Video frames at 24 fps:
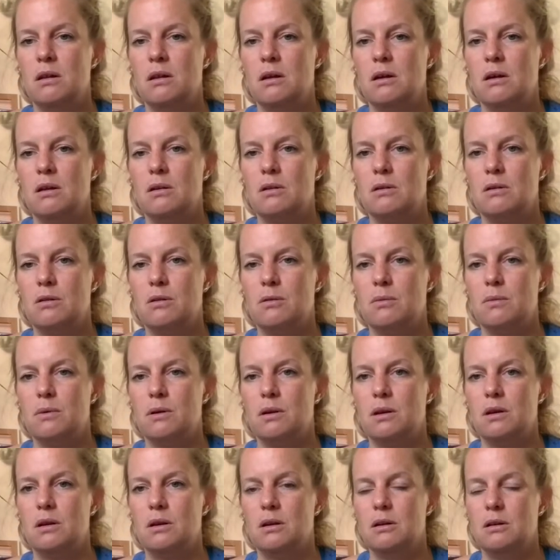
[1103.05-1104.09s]
the other
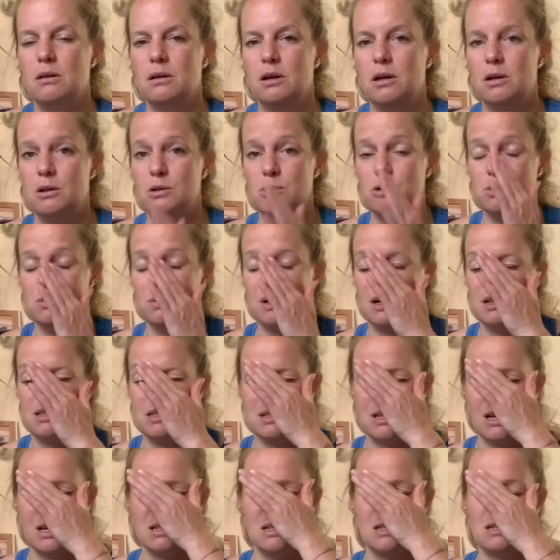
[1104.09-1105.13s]
2
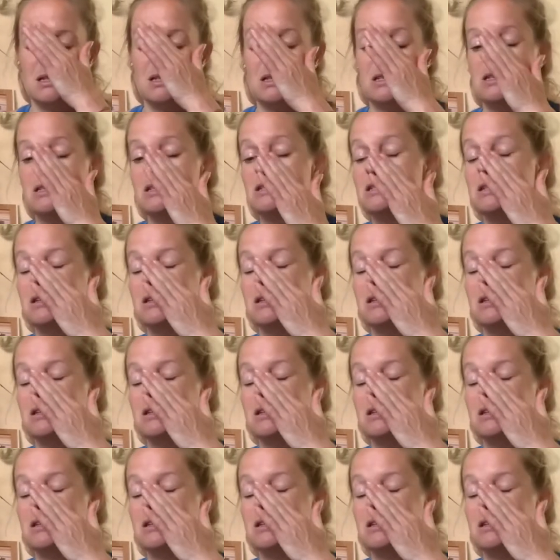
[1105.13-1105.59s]
exercises.